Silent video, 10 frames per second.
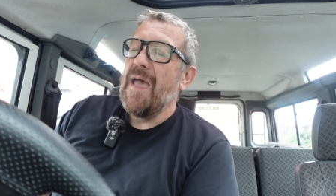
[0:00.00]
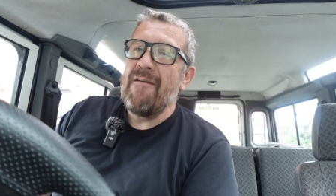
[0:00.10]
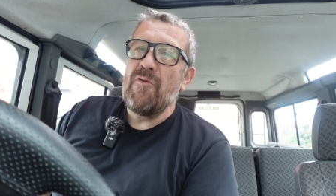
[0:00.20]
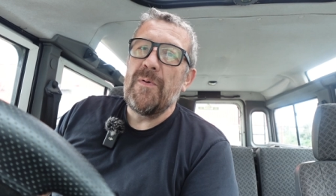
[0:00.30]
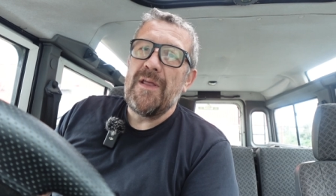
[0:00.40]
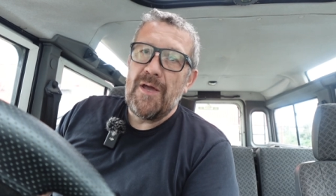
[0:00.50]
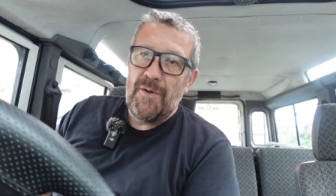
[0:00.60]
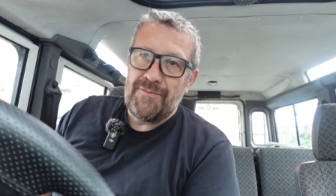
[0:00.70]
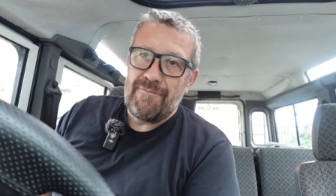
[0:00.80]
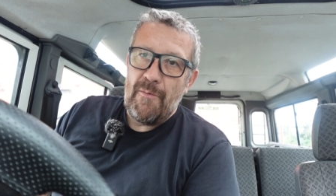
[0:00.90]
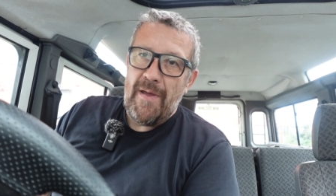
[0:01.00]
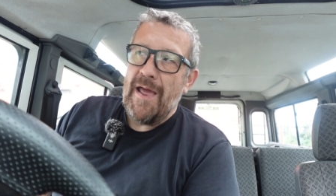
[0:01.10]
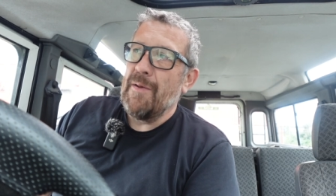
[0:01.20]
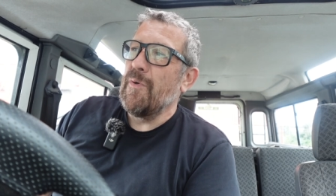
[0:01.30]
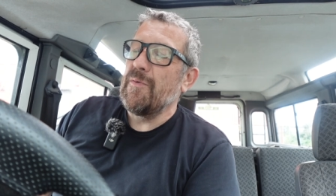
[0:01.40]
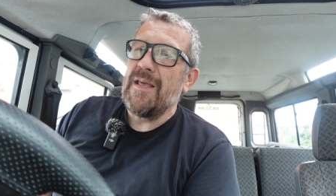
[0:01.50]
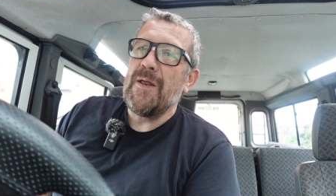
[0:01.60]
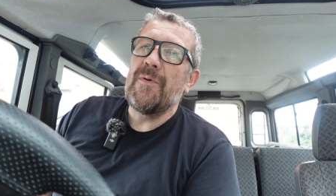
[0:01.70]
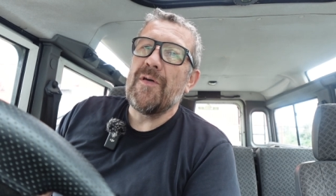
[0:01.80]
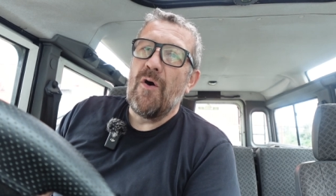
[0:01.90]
everybody goes through it and we're dealing with